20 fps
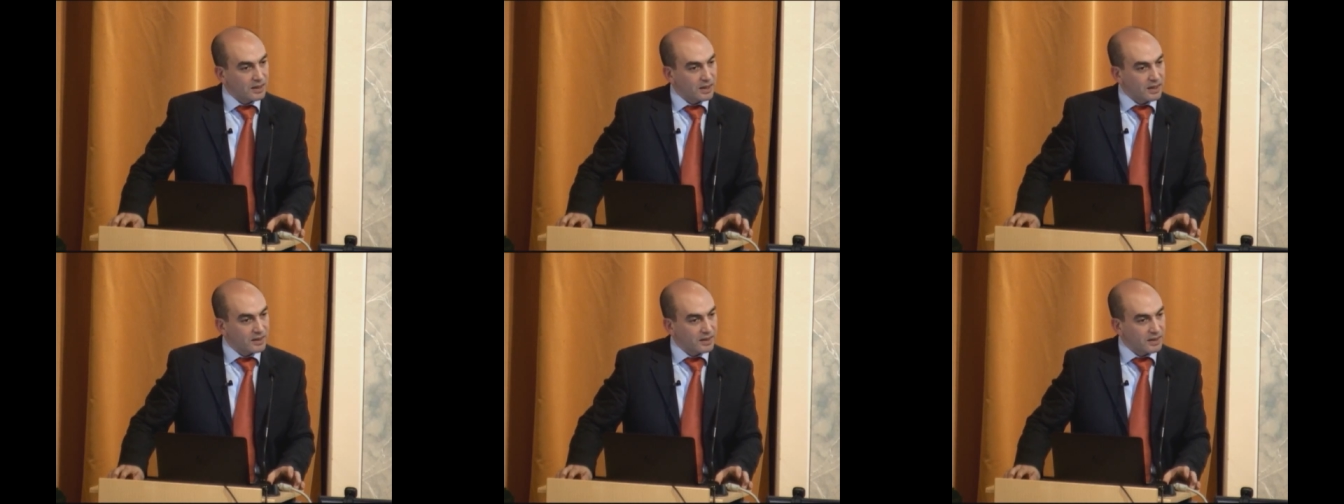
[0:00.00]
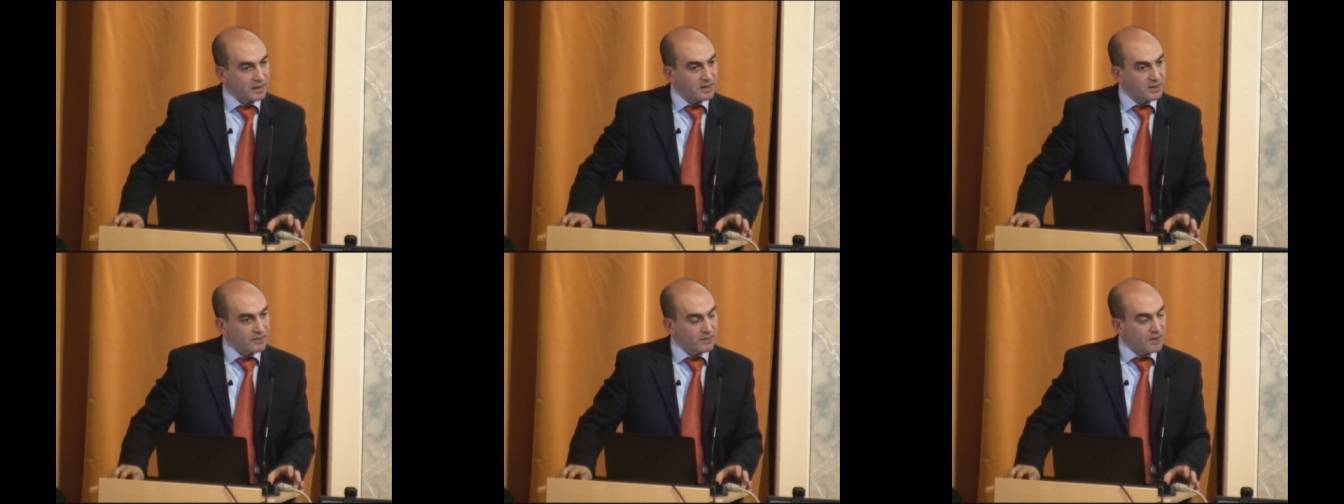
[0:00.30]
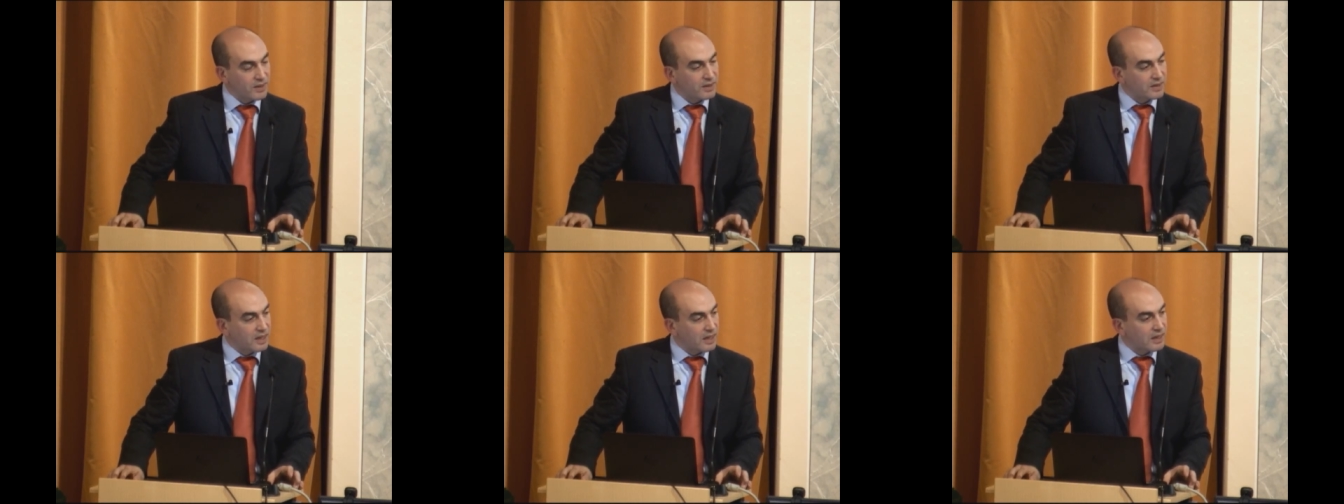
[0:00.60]
think it's a very
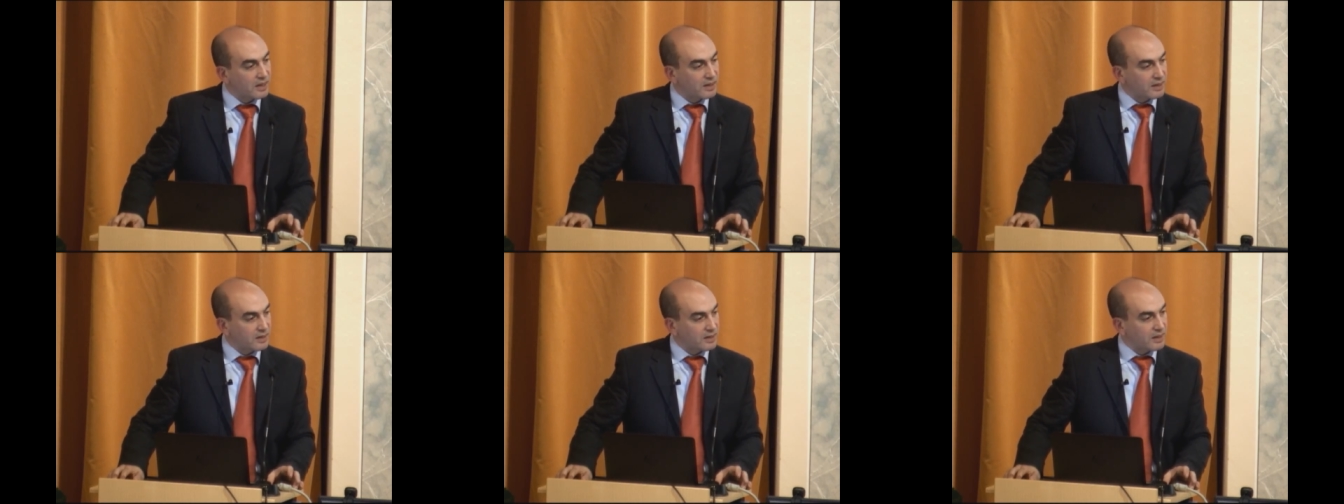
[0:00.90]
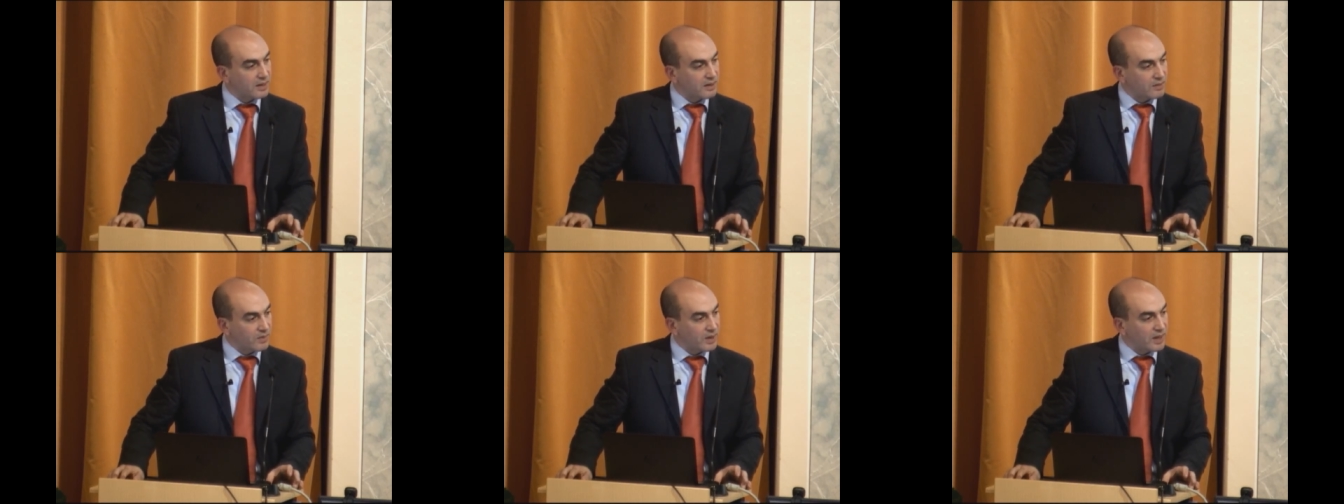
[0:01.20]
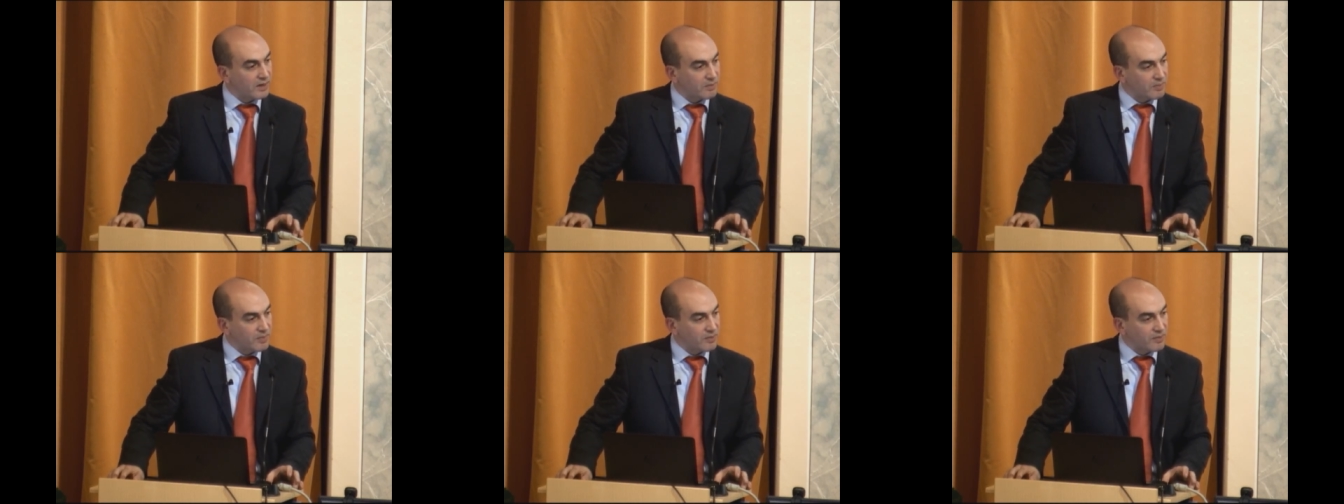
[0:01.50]
delicate thing and we have
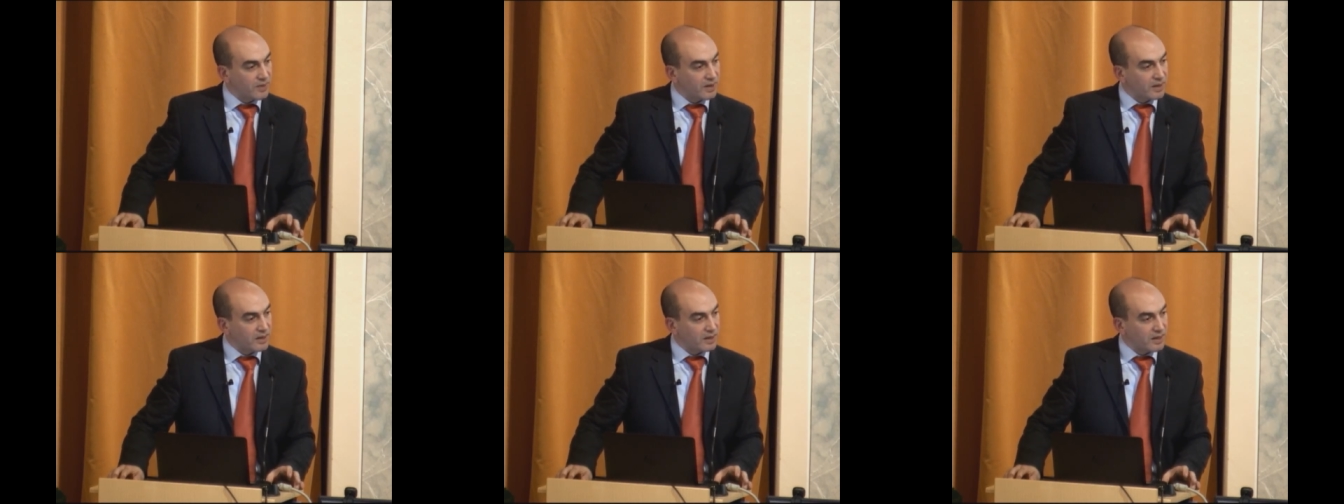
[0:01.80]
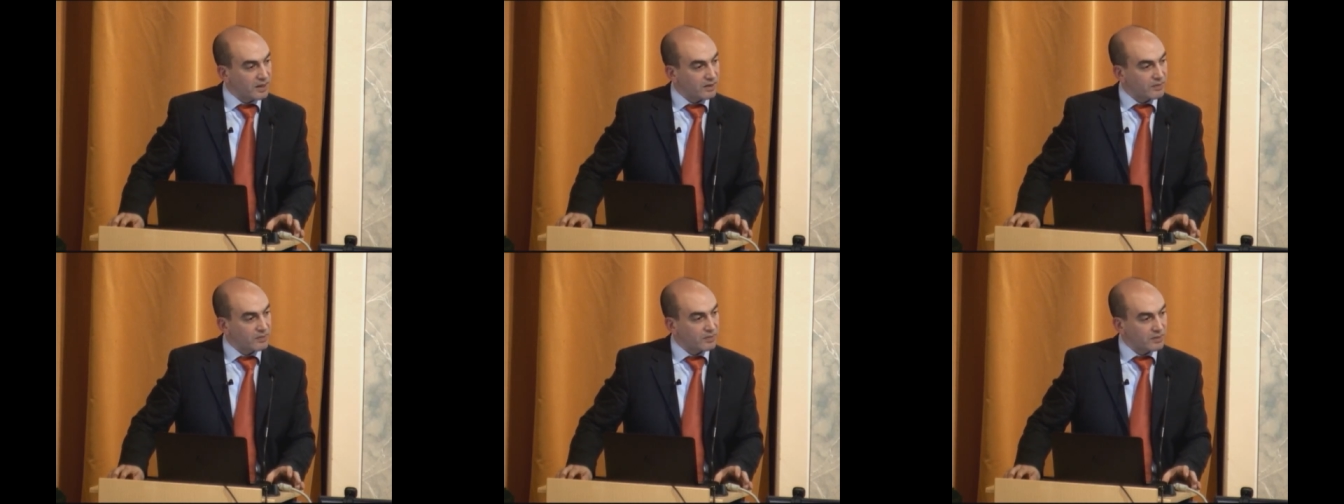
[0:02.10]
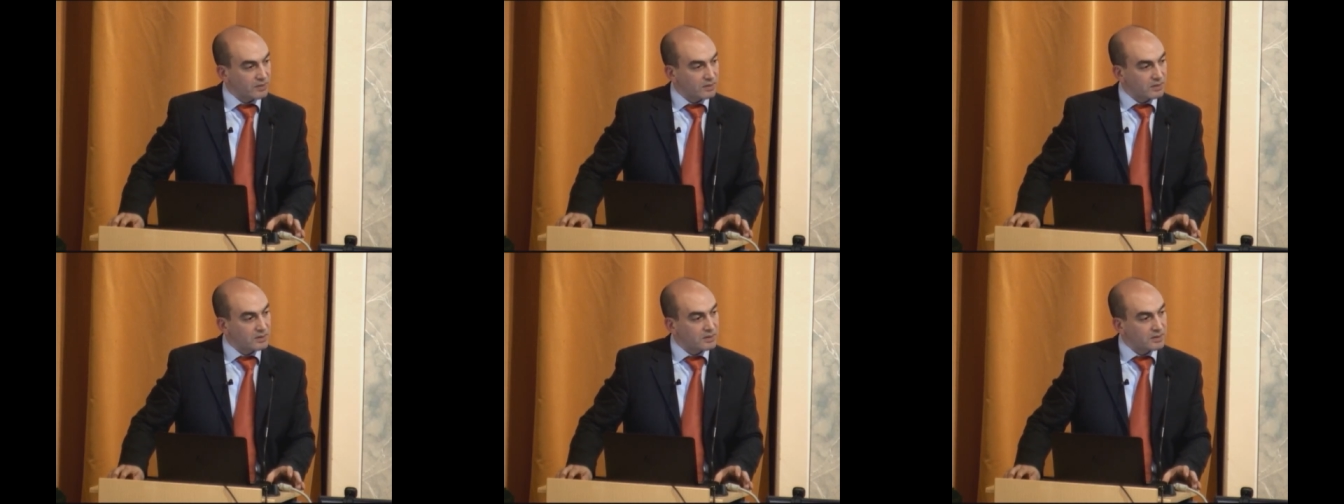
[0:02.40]
to be very careful
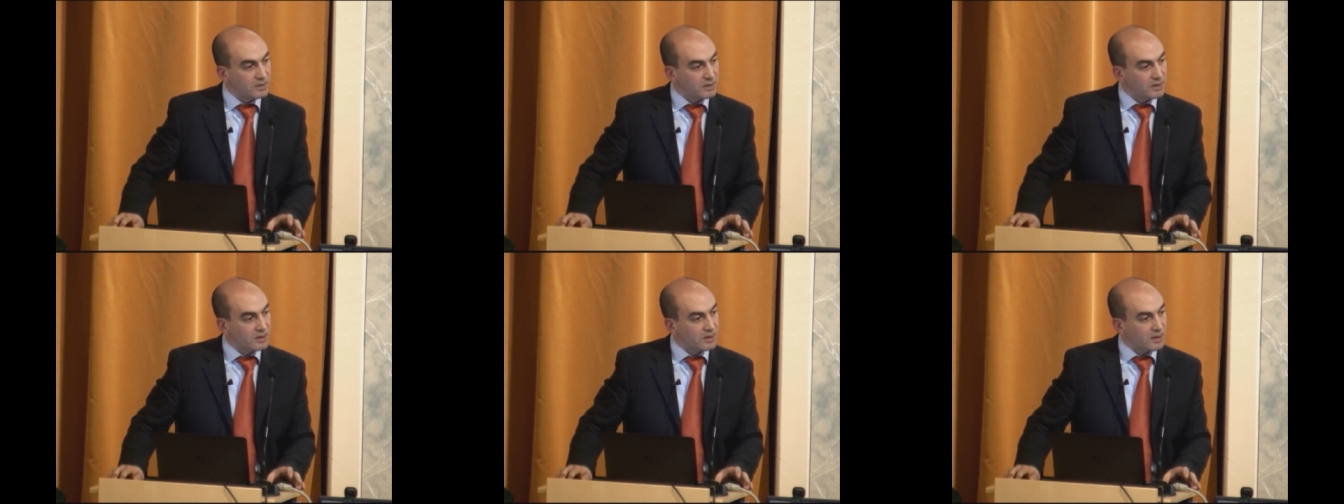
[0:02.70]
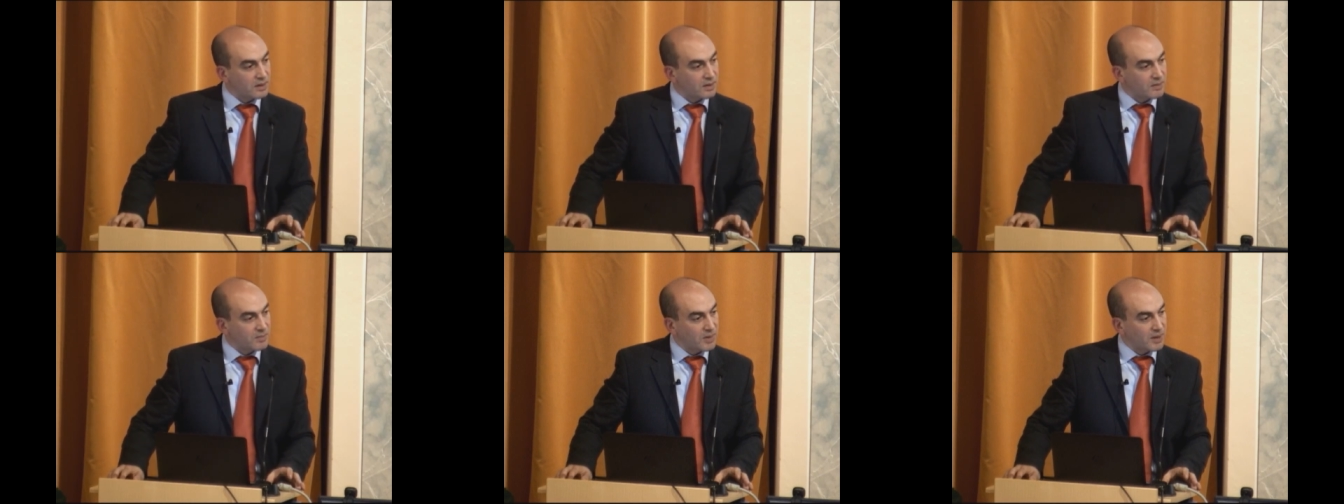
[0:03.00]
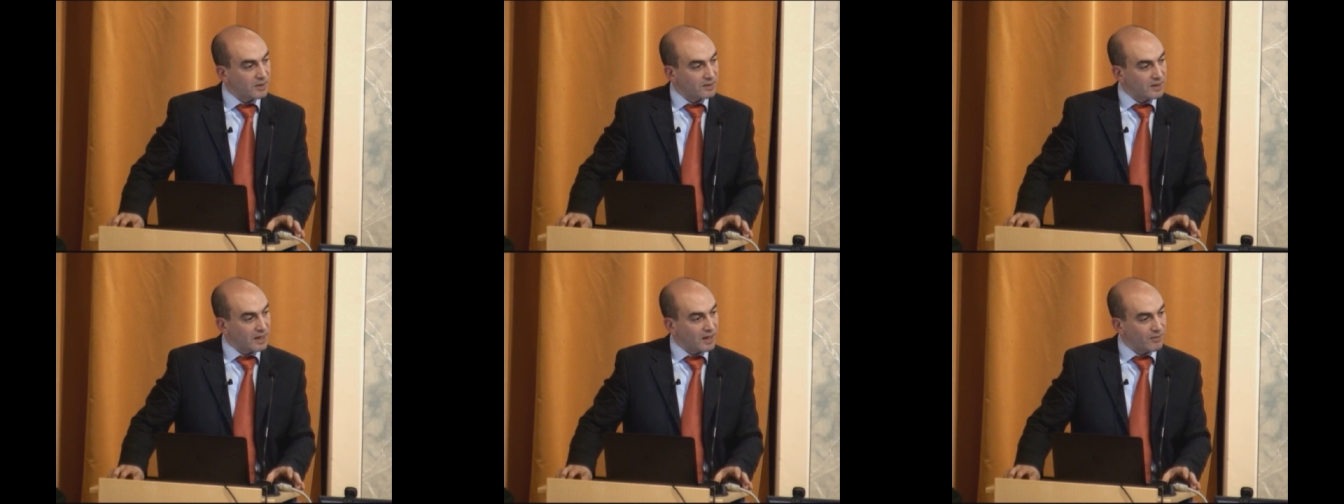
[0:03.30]
uh,
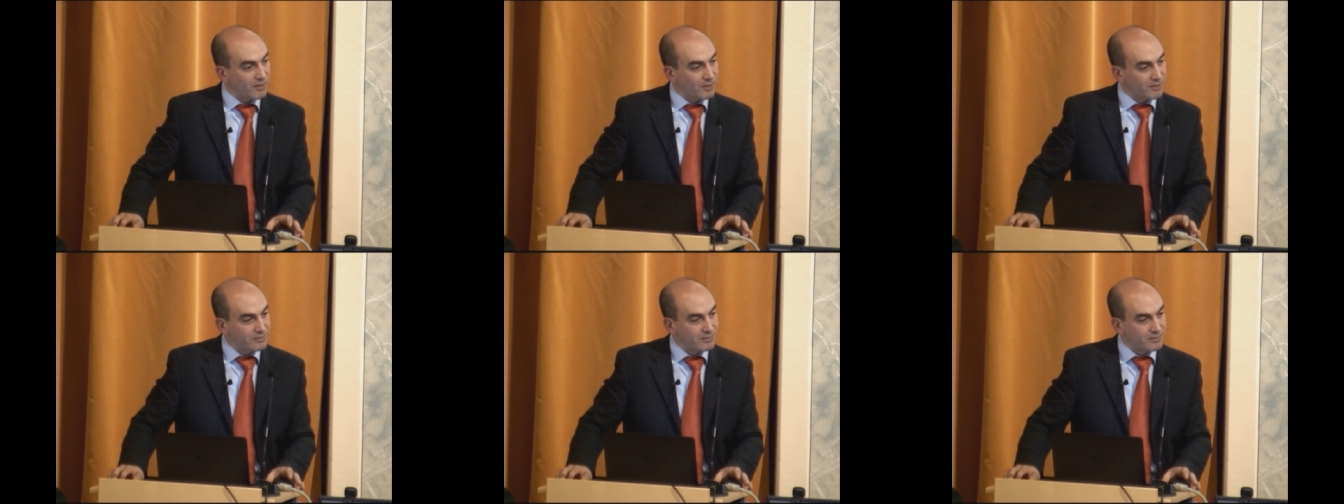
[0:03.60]
about how we,